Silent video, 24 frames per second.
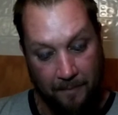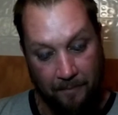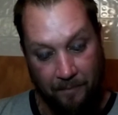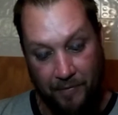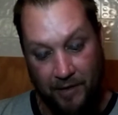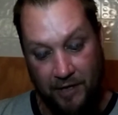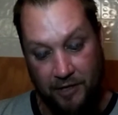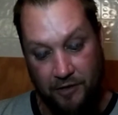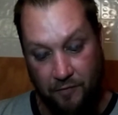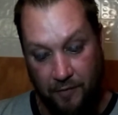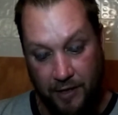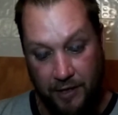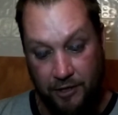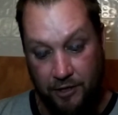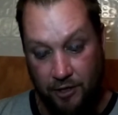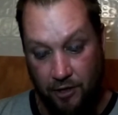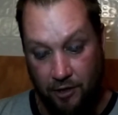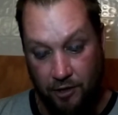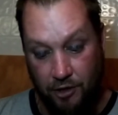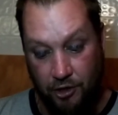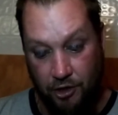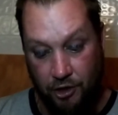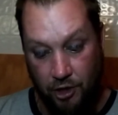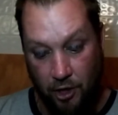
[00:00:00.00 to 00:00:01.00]
This
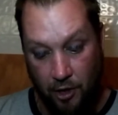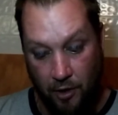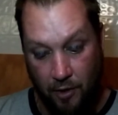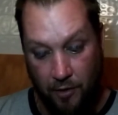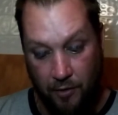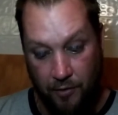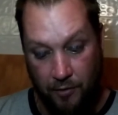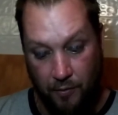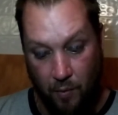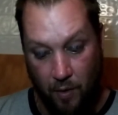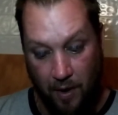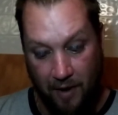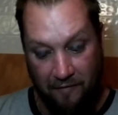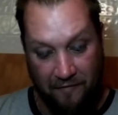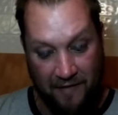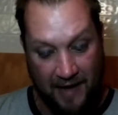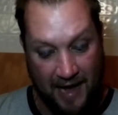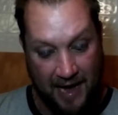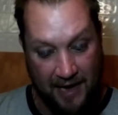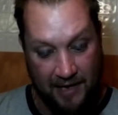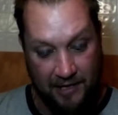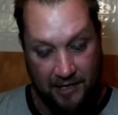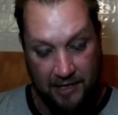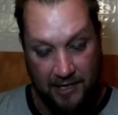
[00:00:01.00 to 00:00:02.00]
research showed what
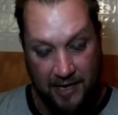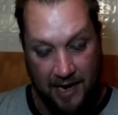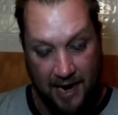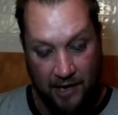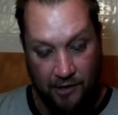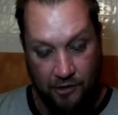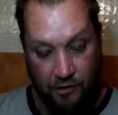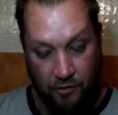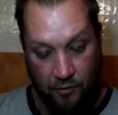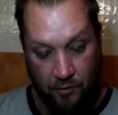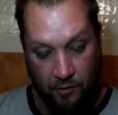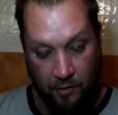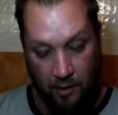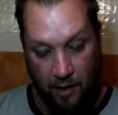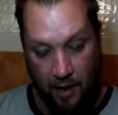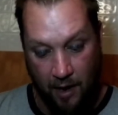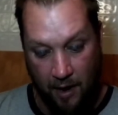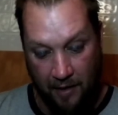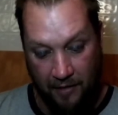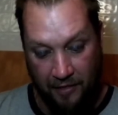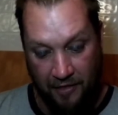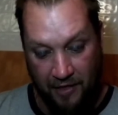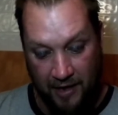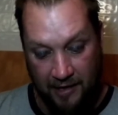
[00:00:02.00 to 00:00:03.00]
vast natural,
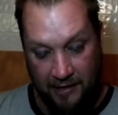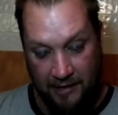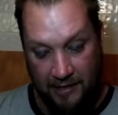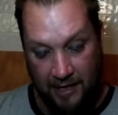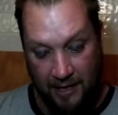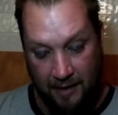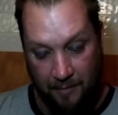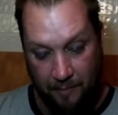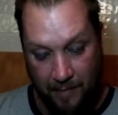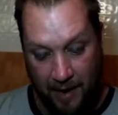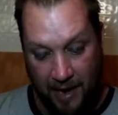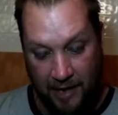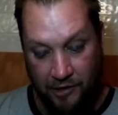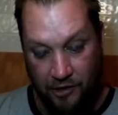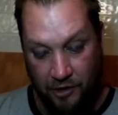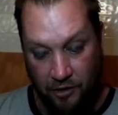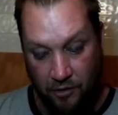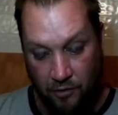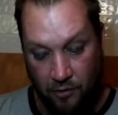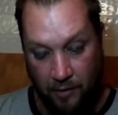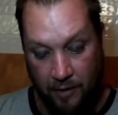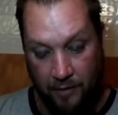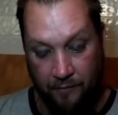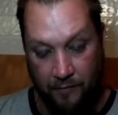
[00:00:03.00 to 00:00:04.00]
authentic,
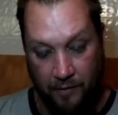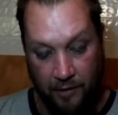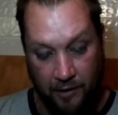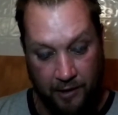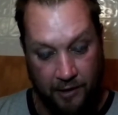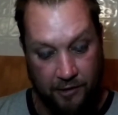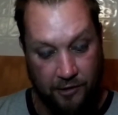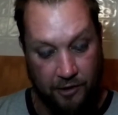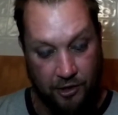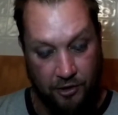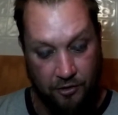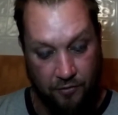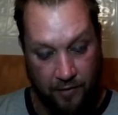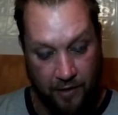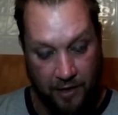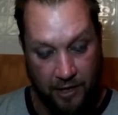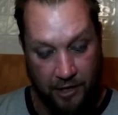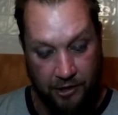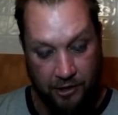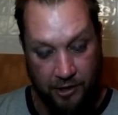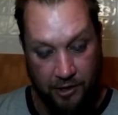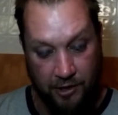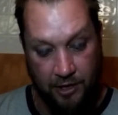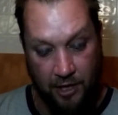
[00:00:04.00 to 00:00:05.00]
magical, and religious
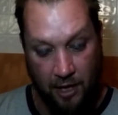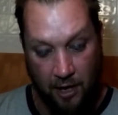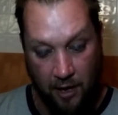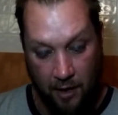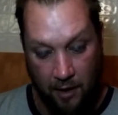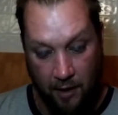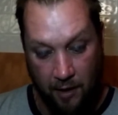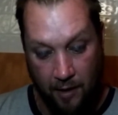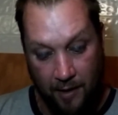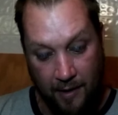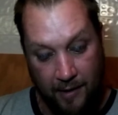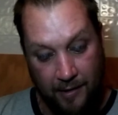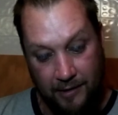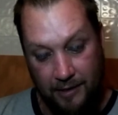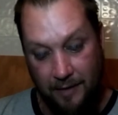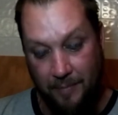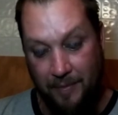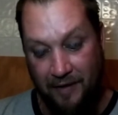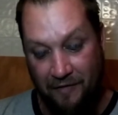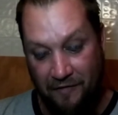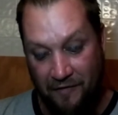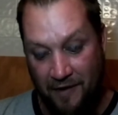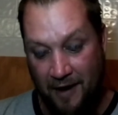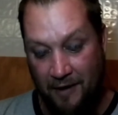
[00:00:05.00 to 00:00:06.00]
traditions are to
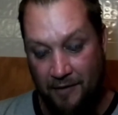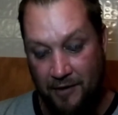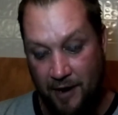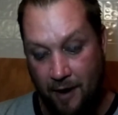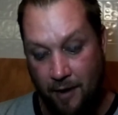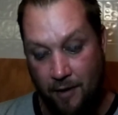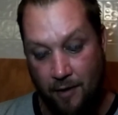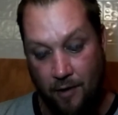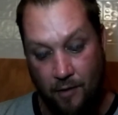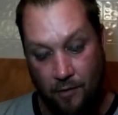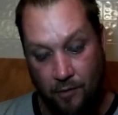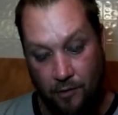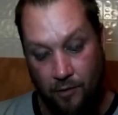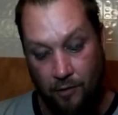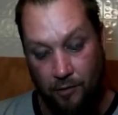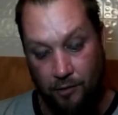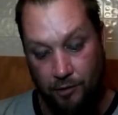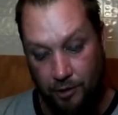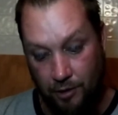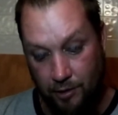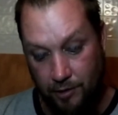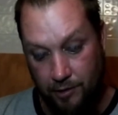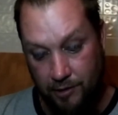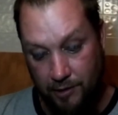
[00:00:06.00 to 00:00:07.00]
be found in our own
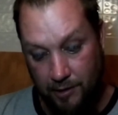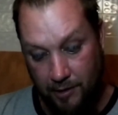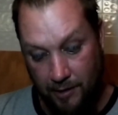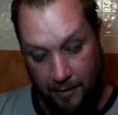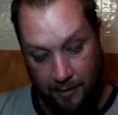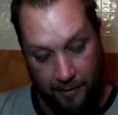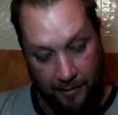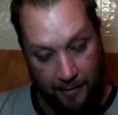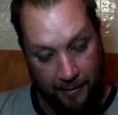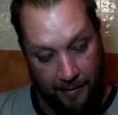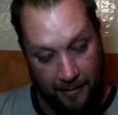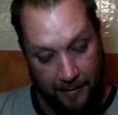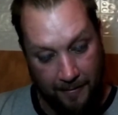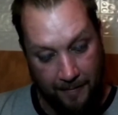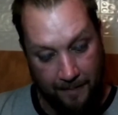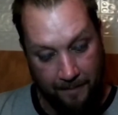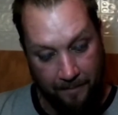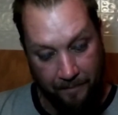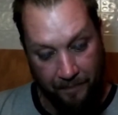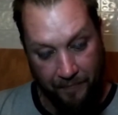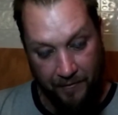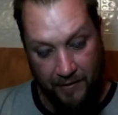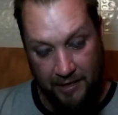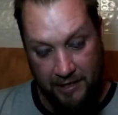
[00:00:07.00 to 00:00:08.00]
cultures.
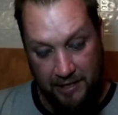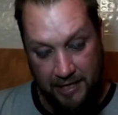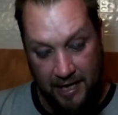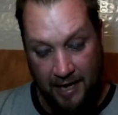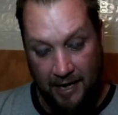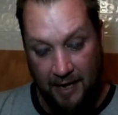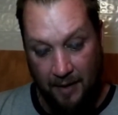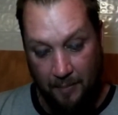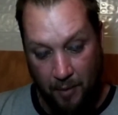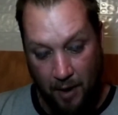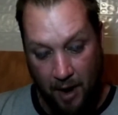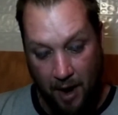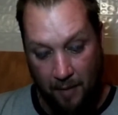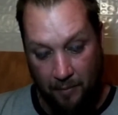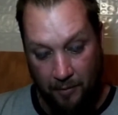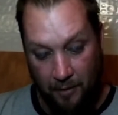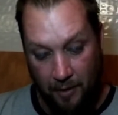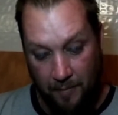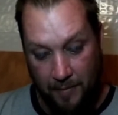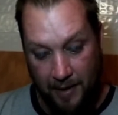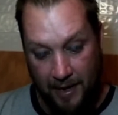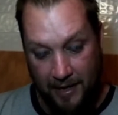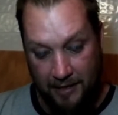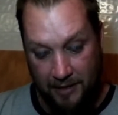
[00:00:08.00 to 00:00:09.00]
The second
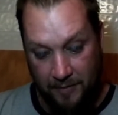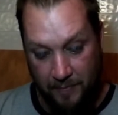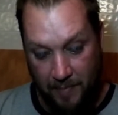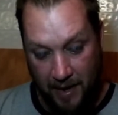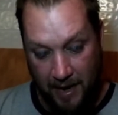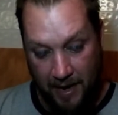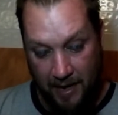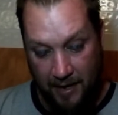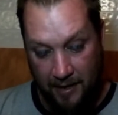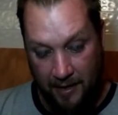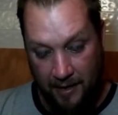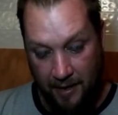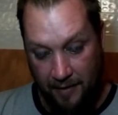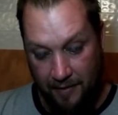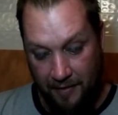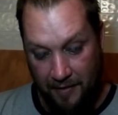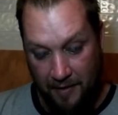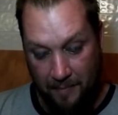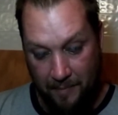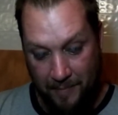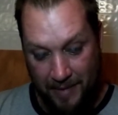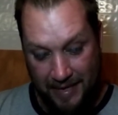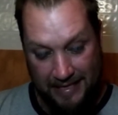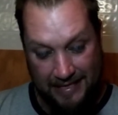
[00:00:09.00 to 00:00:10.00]
problem has been
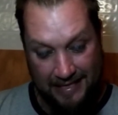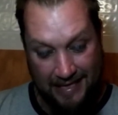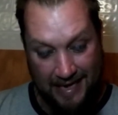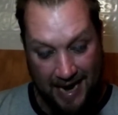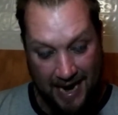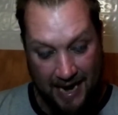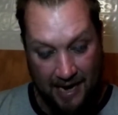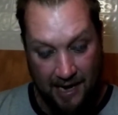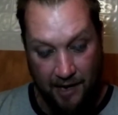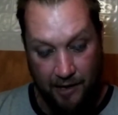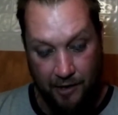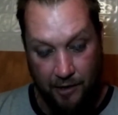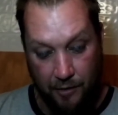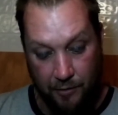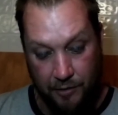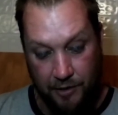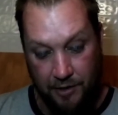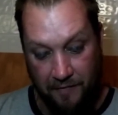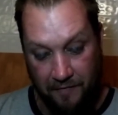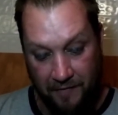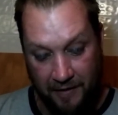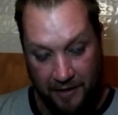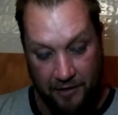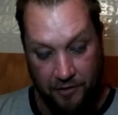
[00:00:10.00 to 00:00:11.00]
the misguided use
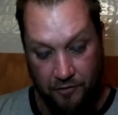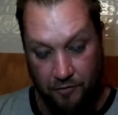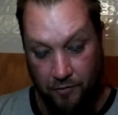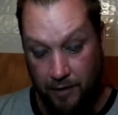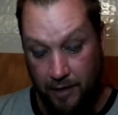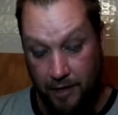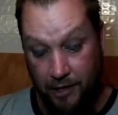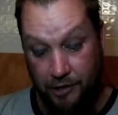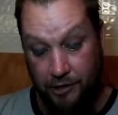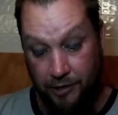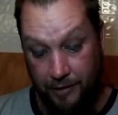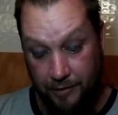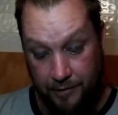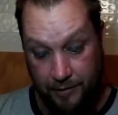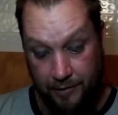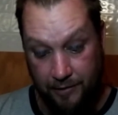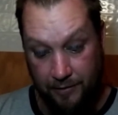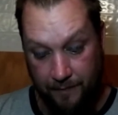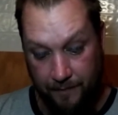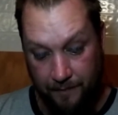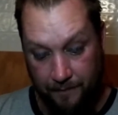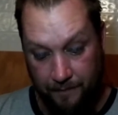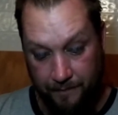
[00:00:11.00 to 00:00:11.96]
of these traditions.